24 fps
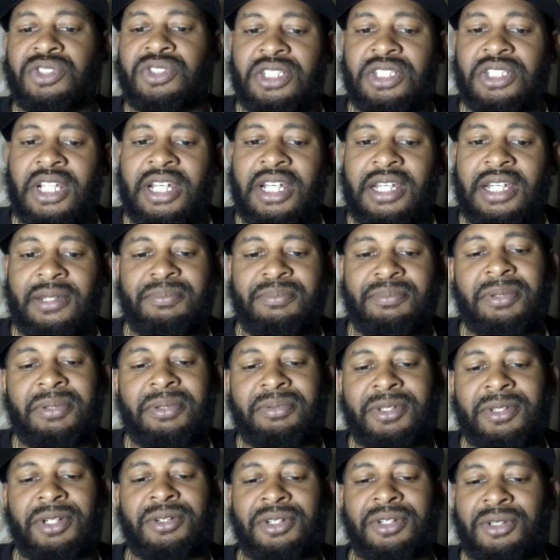and people don't know
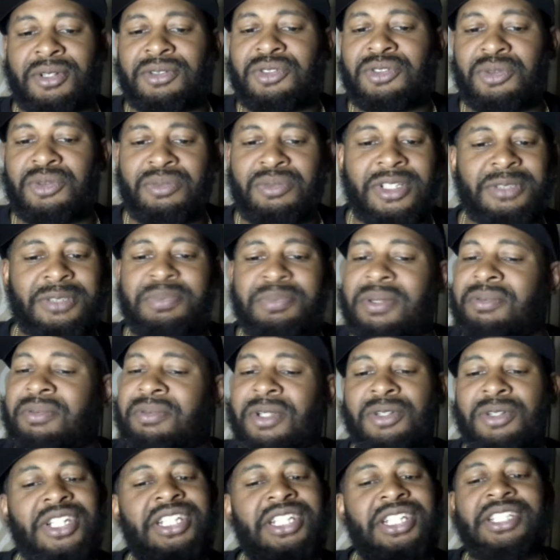too much. People don't need to
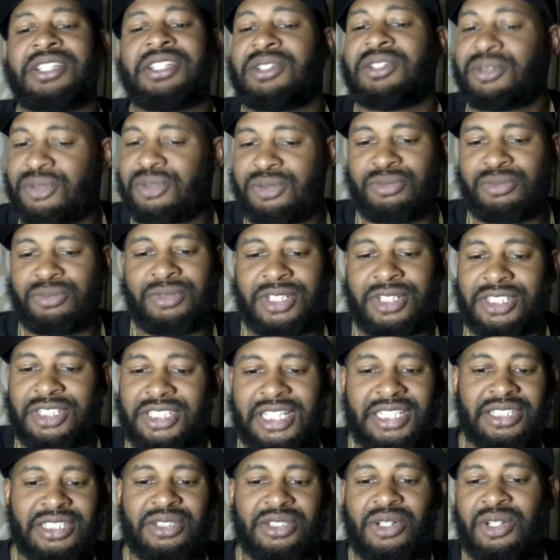know too much. It's all
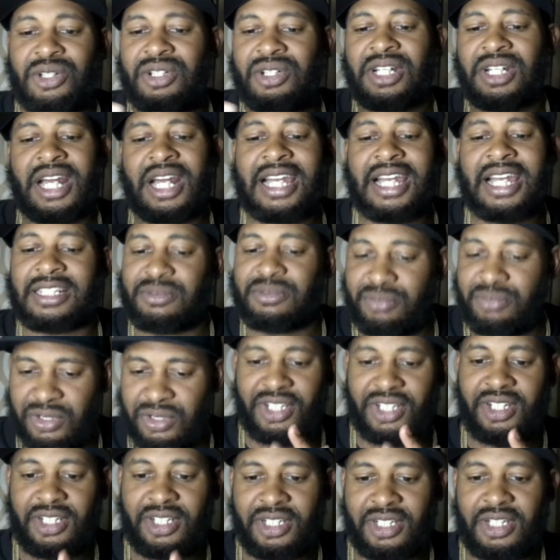lies, brother.
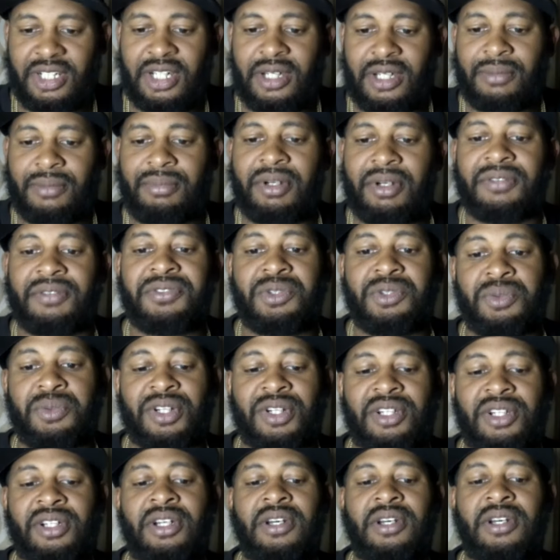But if you want to
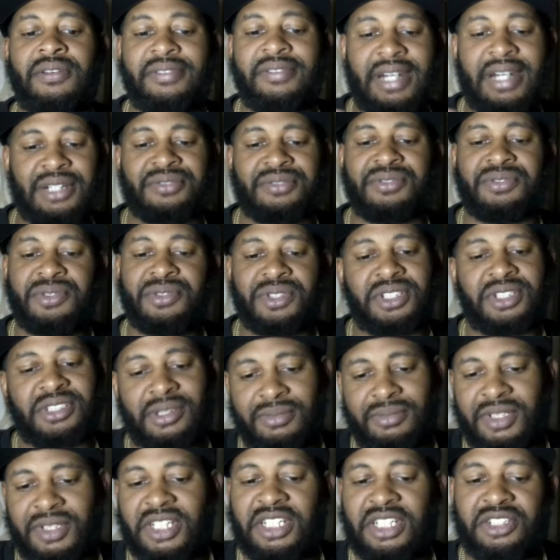vouch for this, I'm going to hear
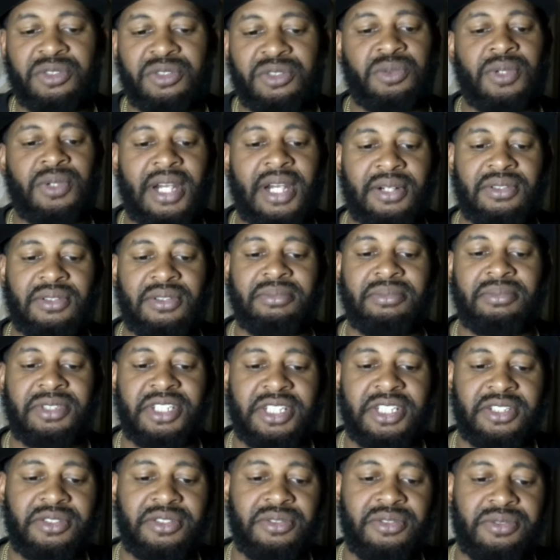you out. Let me hear you.
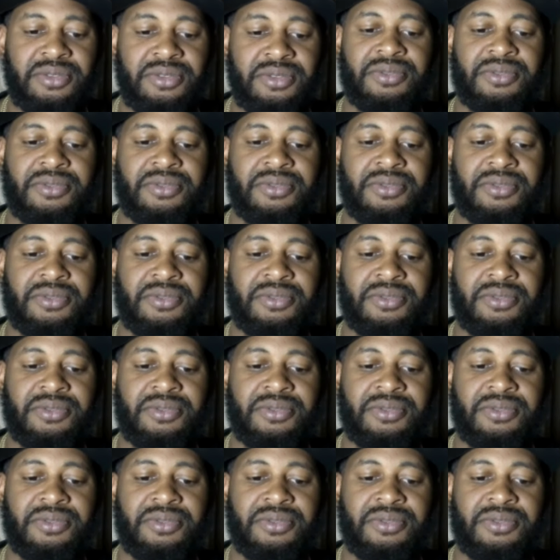I